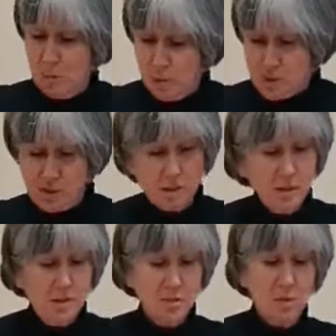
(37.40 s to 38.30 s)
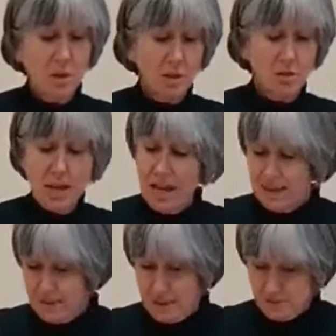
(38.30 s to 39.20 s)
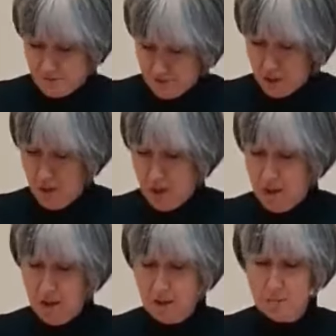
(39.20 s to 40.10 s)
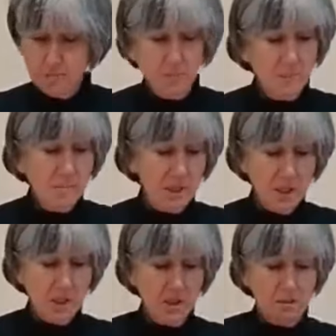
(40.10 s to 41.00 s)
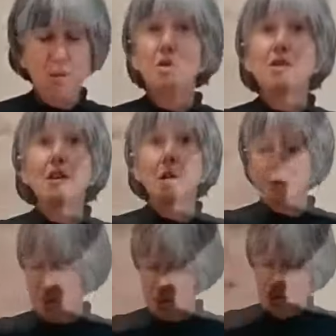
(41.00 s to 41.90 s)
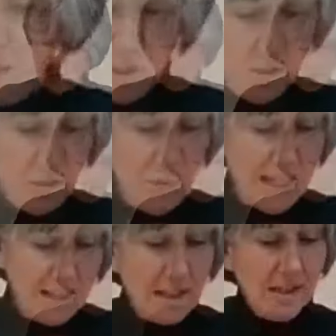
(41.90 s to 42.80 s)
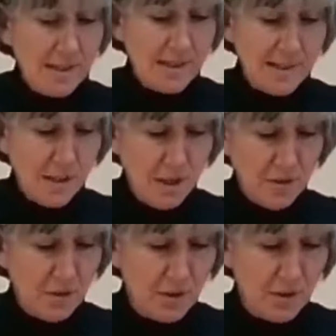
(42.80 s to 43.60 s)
like puzzles who are creative, um, imagine, use their imagination to make things and stuff.